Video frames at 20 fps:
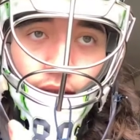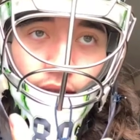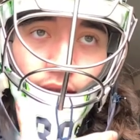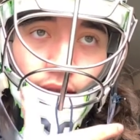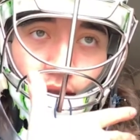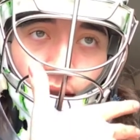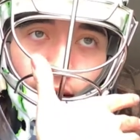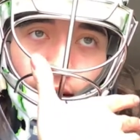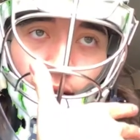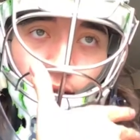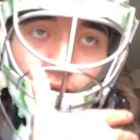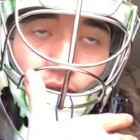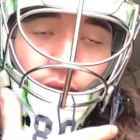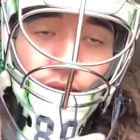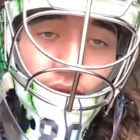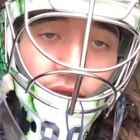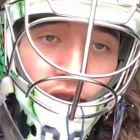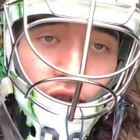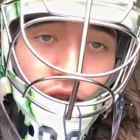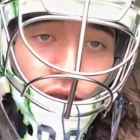it's gonna get in your
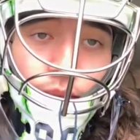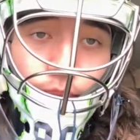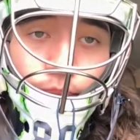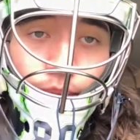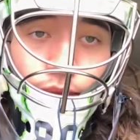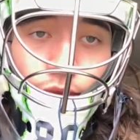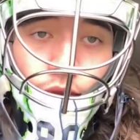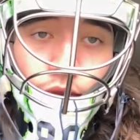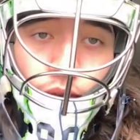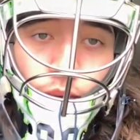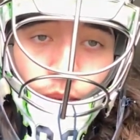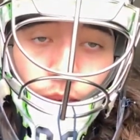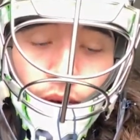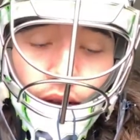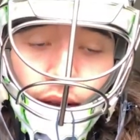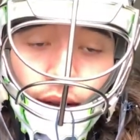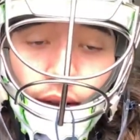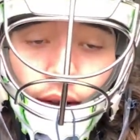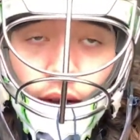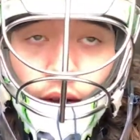vision
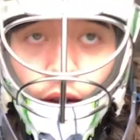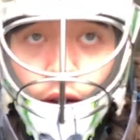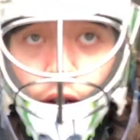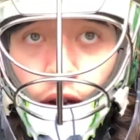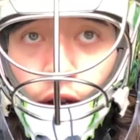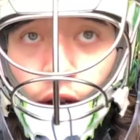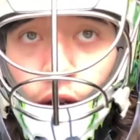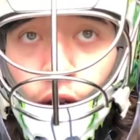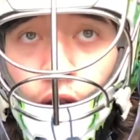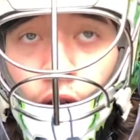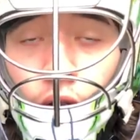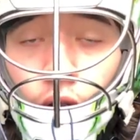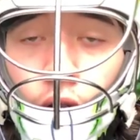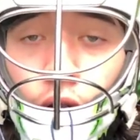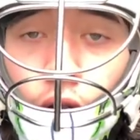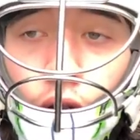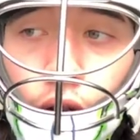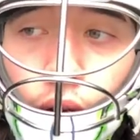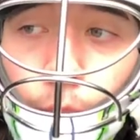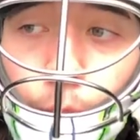right
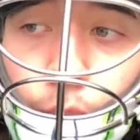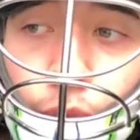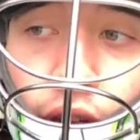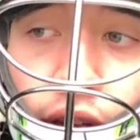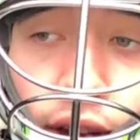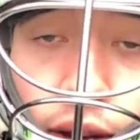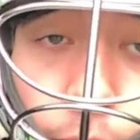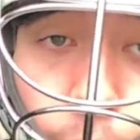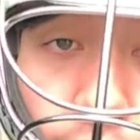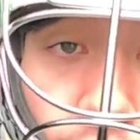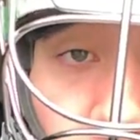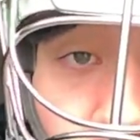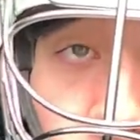um, I can make